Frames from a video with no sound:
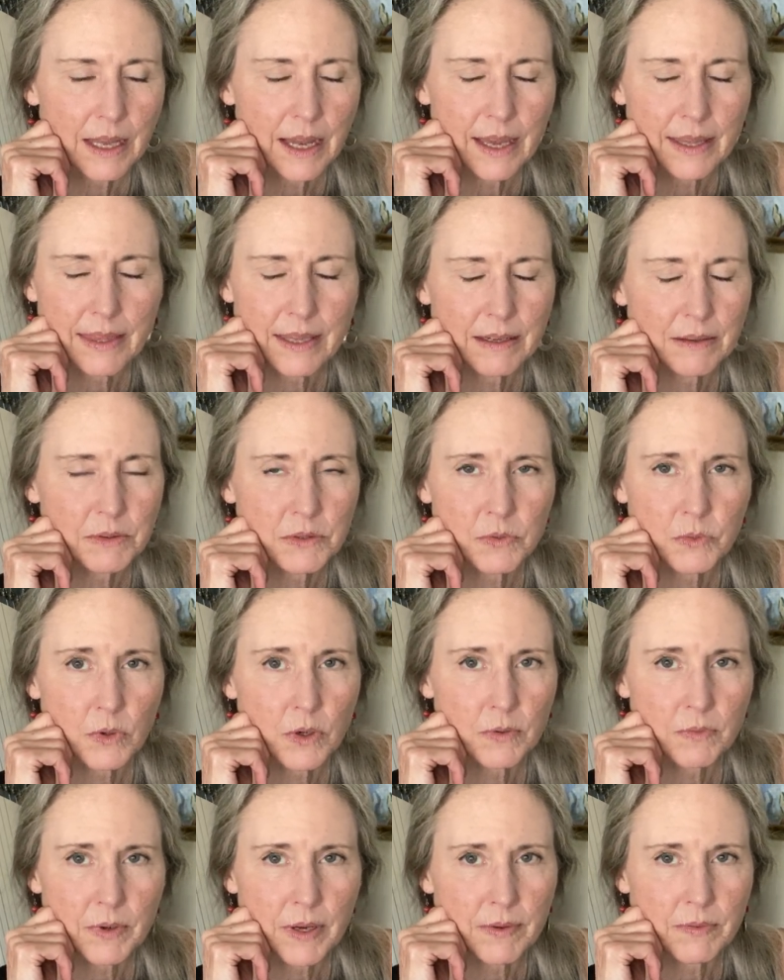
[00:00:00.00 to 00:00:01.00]
I think it was
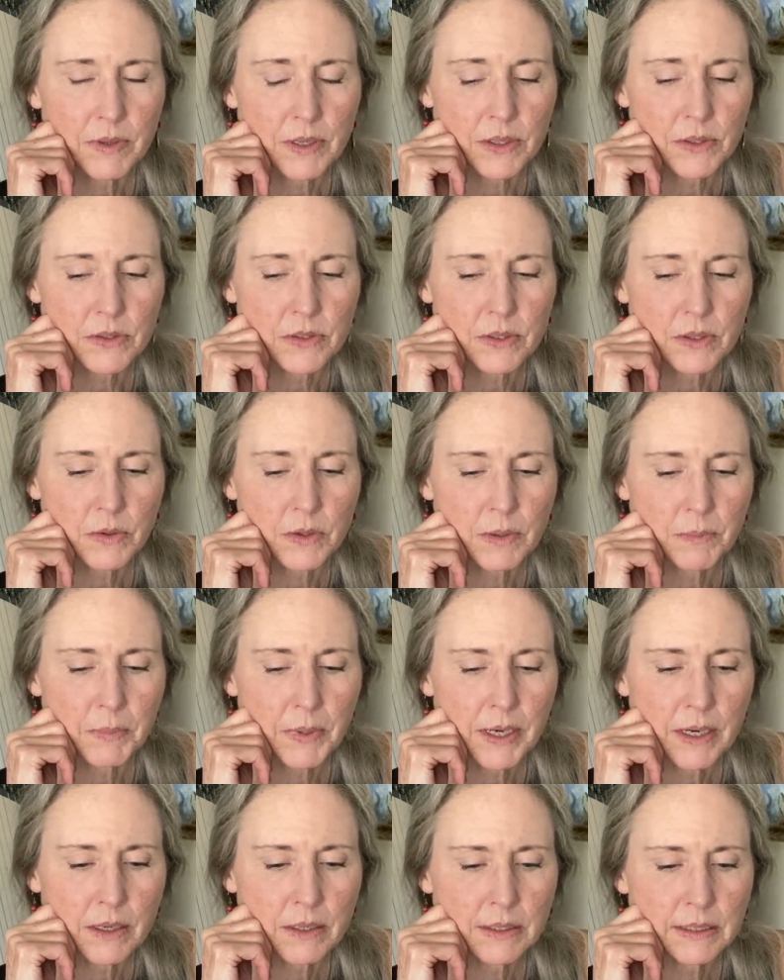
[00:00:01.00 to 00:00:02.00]
4 or 5 years. So he
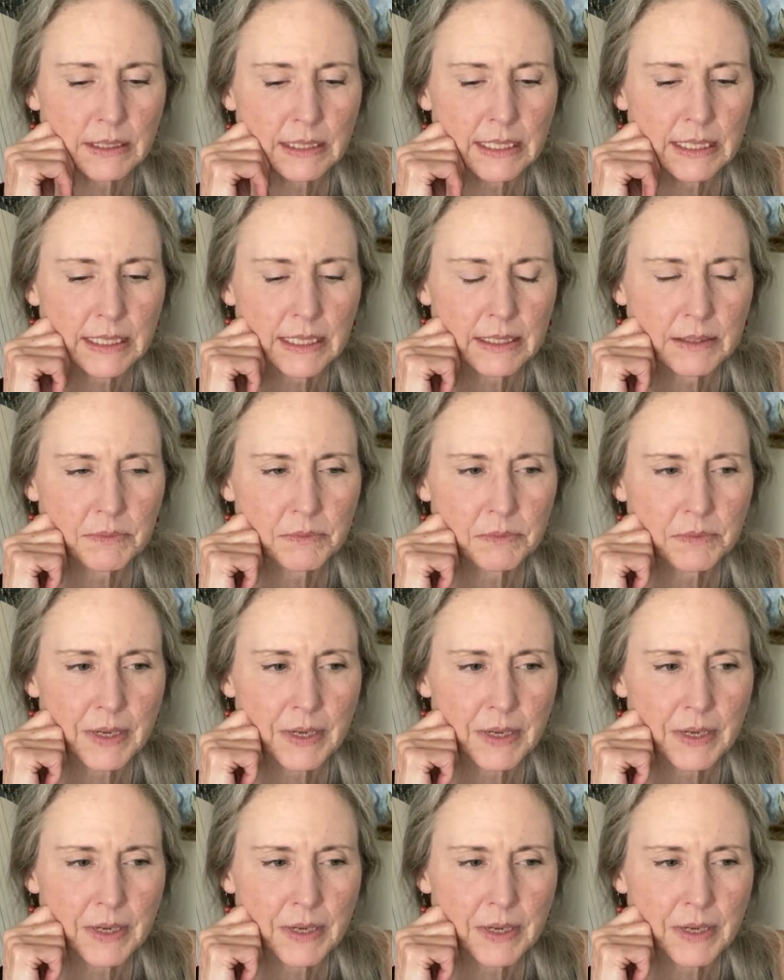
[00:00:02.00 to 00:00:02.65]
apparently